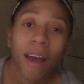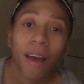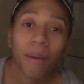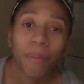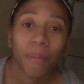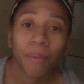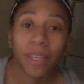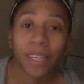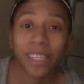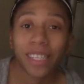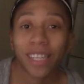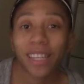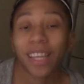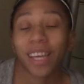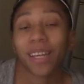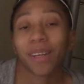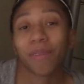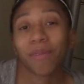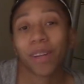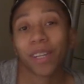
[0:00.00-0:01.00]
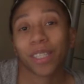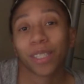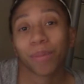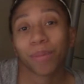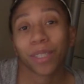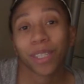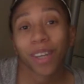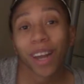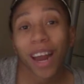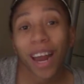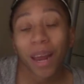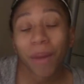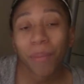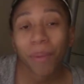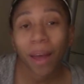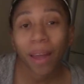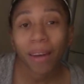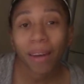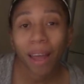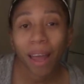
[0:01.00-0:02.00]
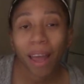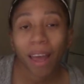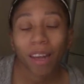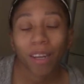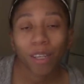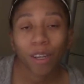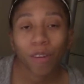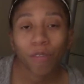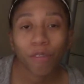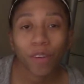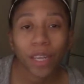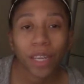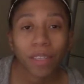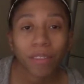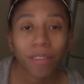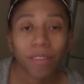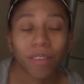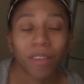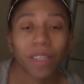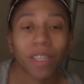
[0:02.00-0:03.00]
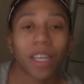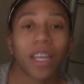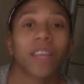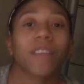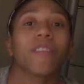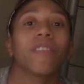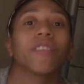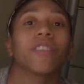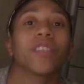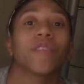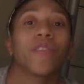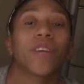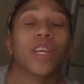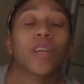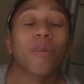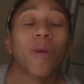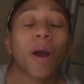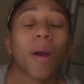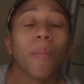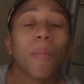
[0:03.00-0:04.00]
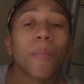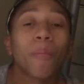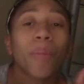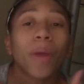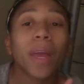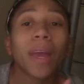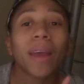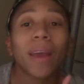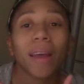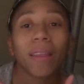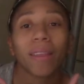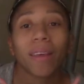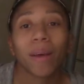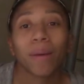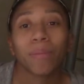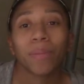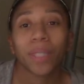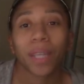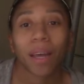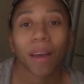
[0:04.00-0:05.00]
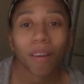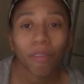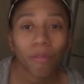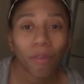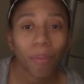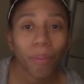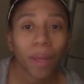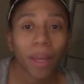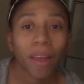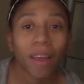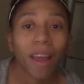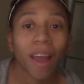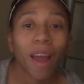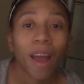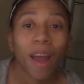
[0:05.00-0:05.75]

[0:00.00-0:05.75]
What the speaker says: Please hit that red subscribe button and don't forget to give this video a big thumbs up for me.